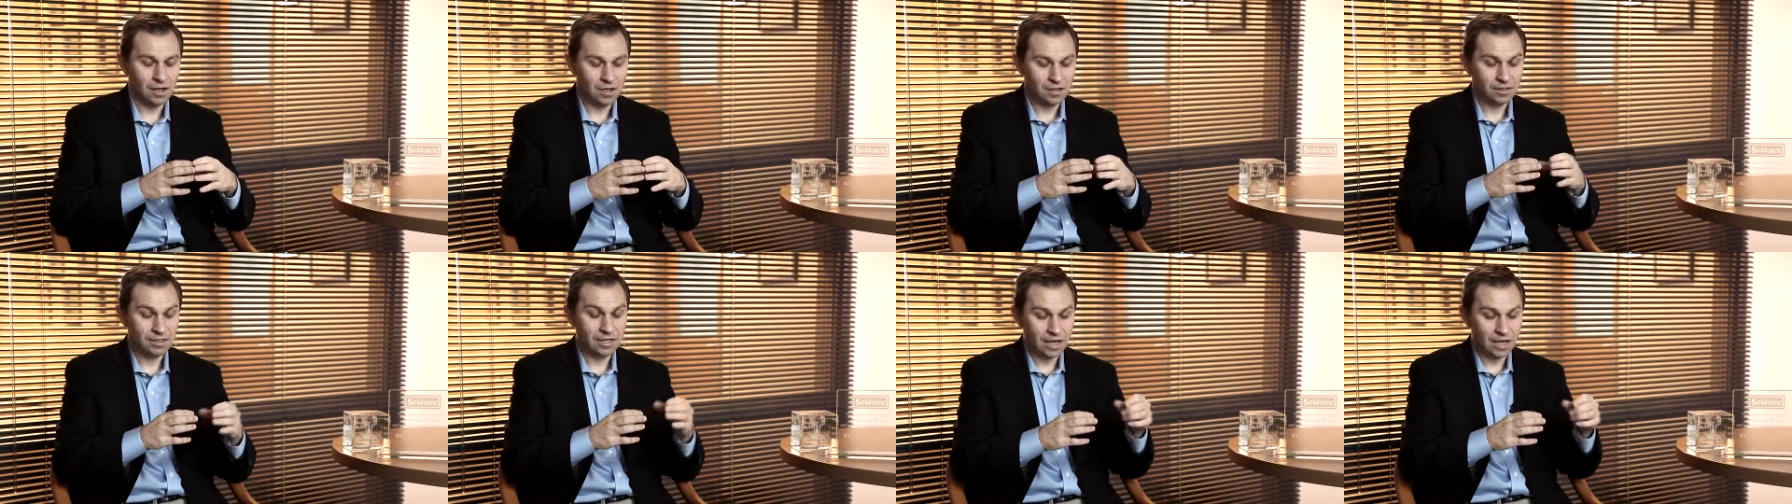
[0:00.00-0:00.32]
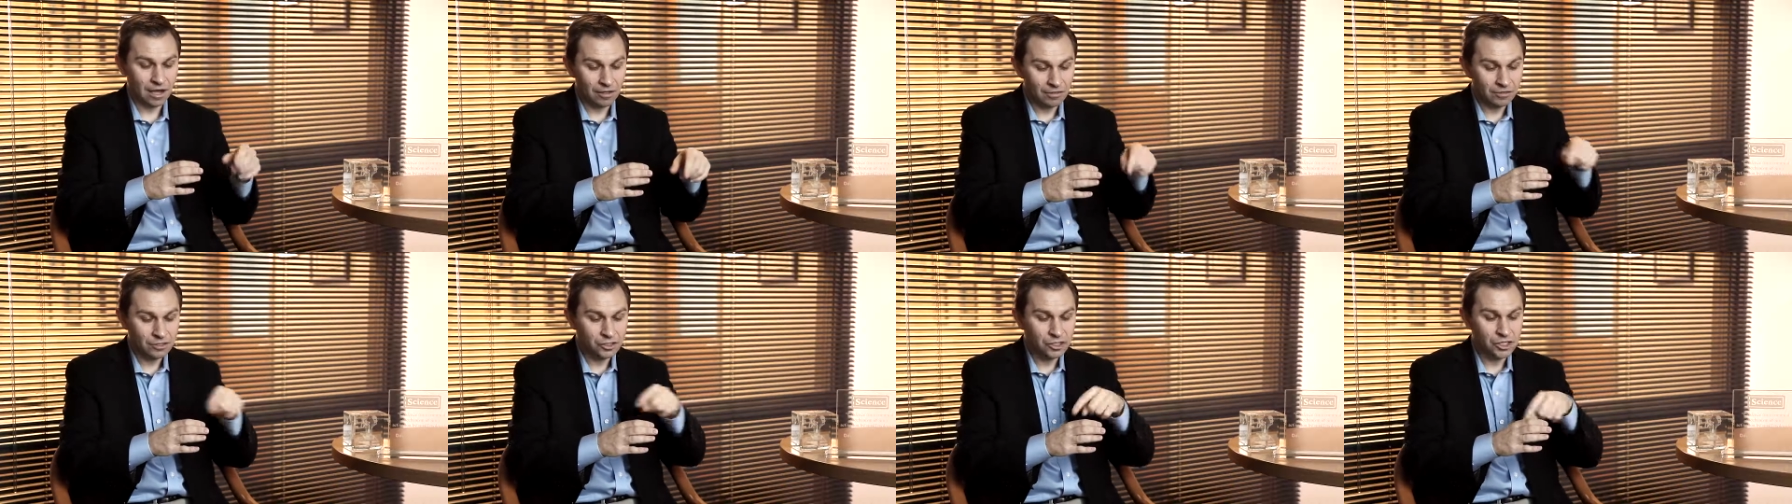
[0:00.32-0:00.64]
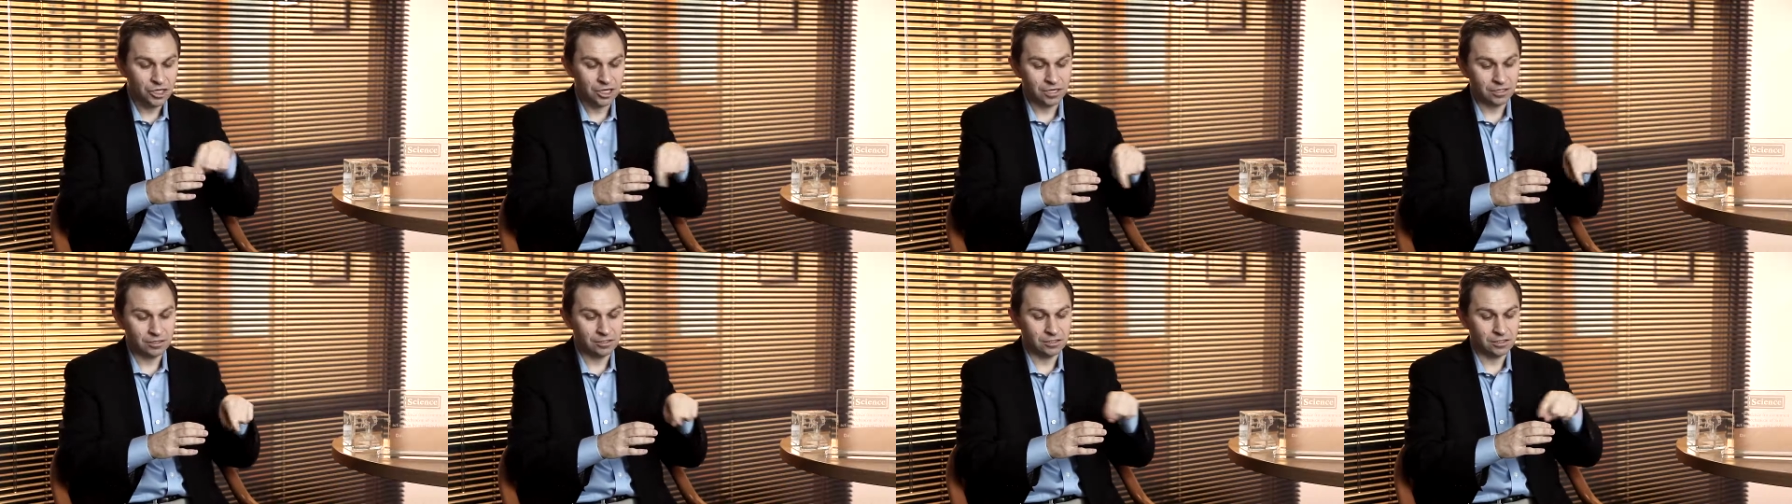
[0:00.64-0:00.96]
The other
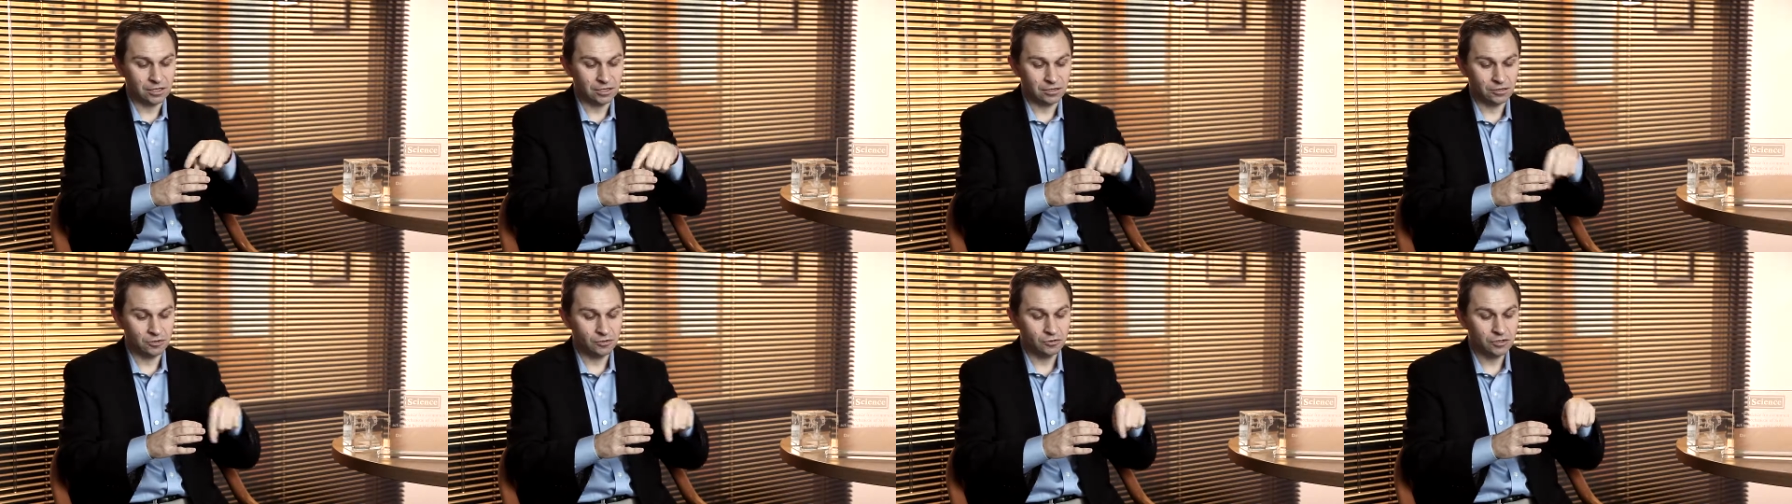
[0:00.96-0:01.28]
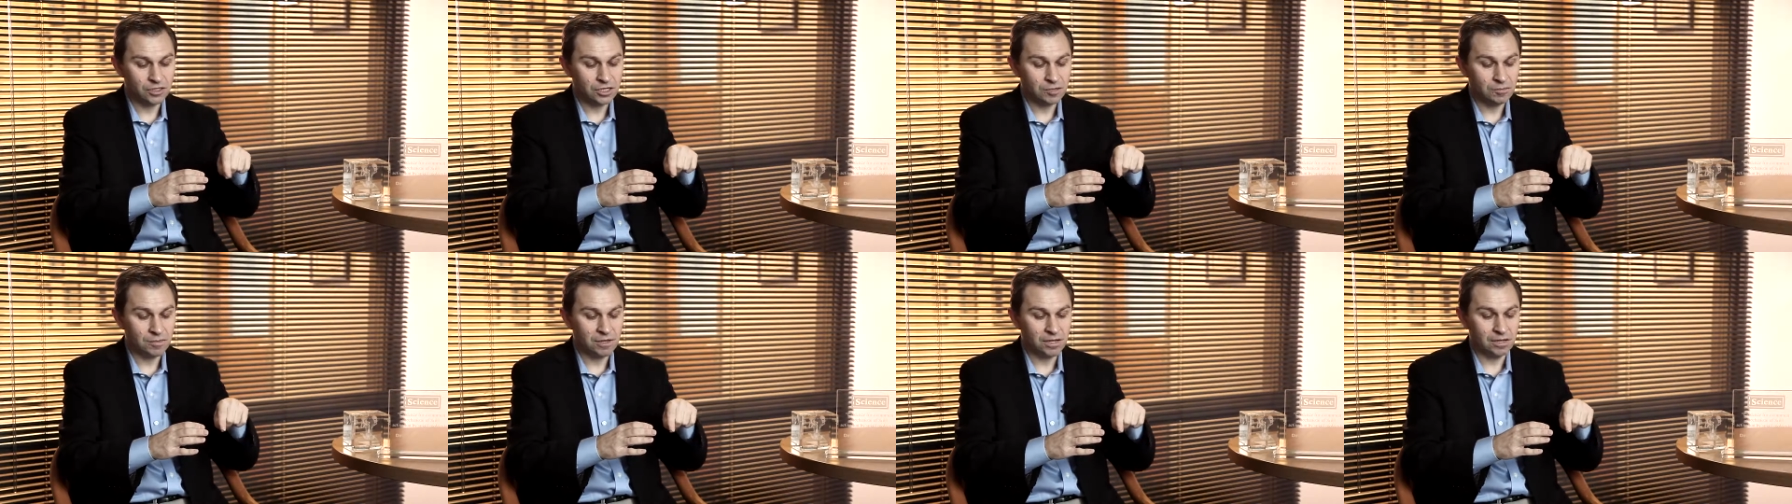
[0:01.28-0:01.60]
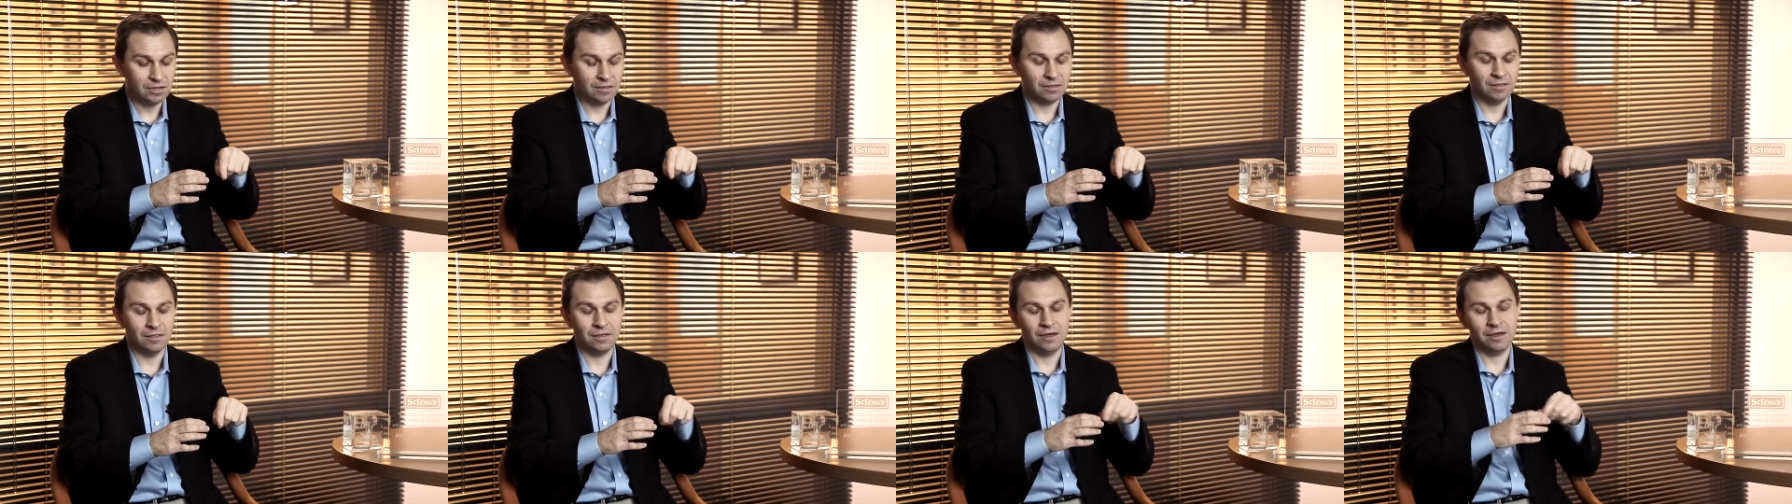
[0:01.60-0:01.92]
genes that used to be
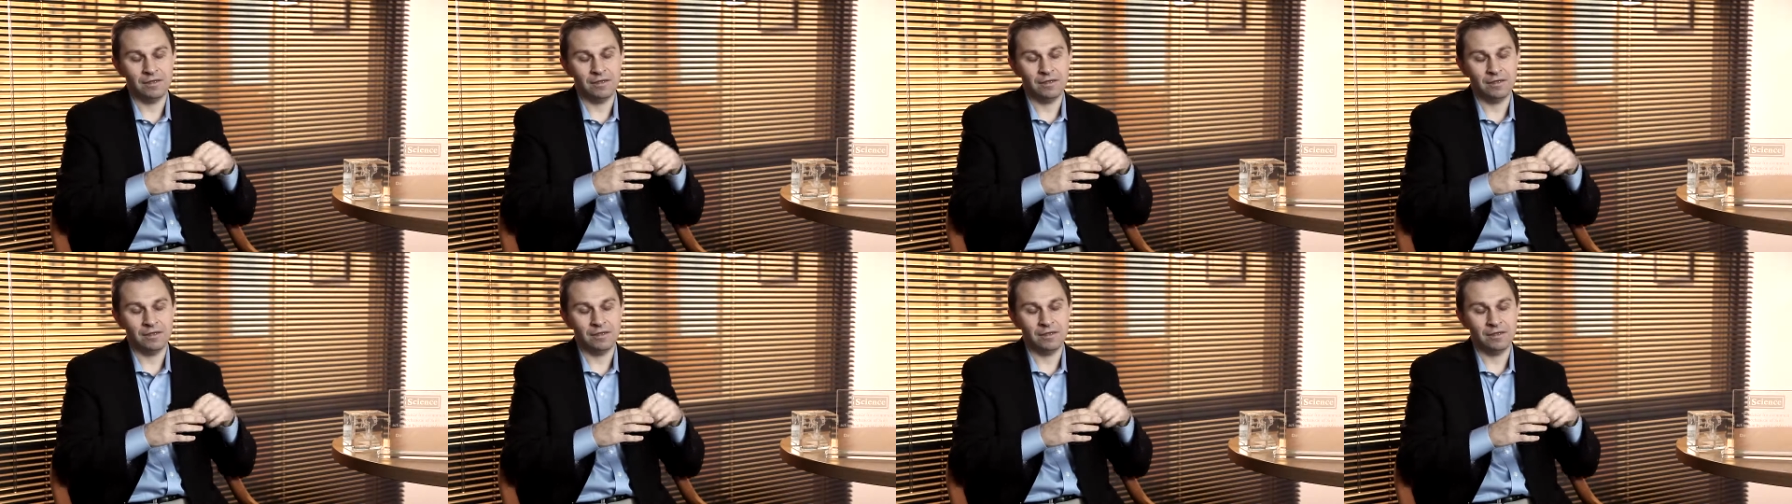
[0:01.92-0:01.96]
in,